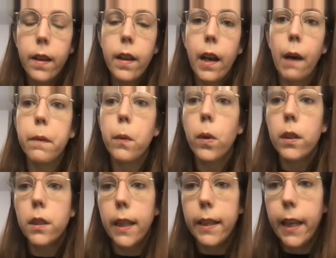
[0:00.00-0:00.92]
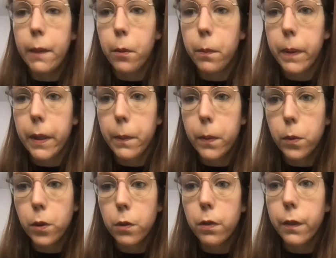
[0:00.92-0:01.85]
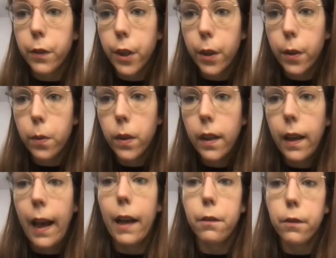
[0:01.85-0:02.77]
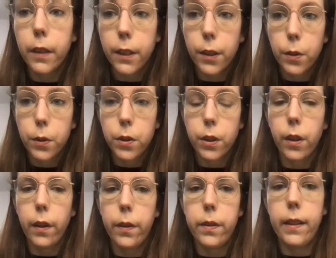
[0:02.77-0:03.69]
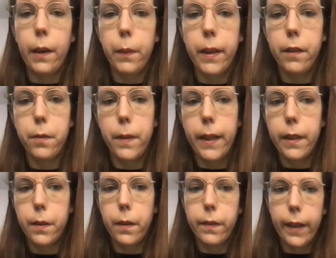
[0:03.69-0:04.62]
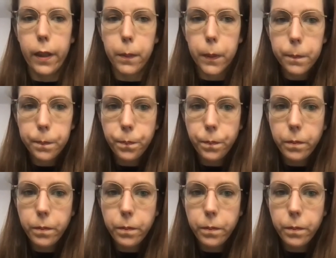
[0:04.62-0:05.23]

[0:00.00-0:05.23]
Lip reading: And we want to enable people to review and reuse the code that we have made available.